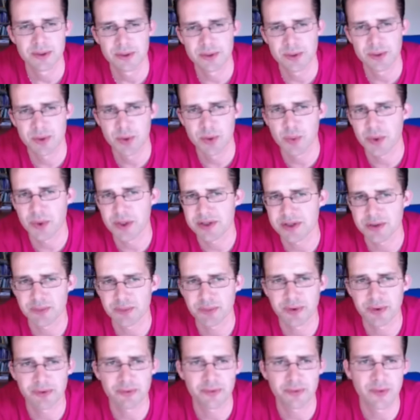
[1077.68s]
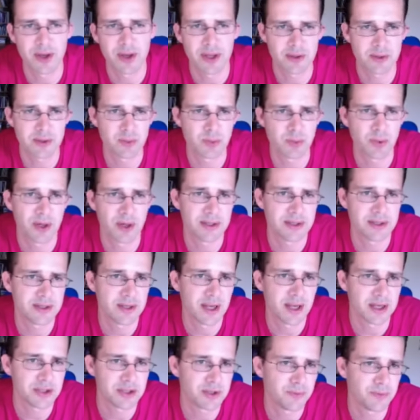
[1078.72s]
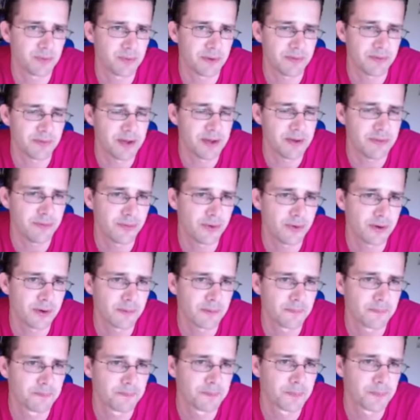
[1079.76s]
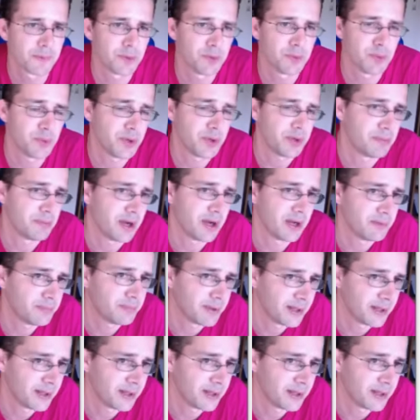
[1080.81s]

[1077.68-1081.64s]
Do you wish to prevent white's action with e4? We might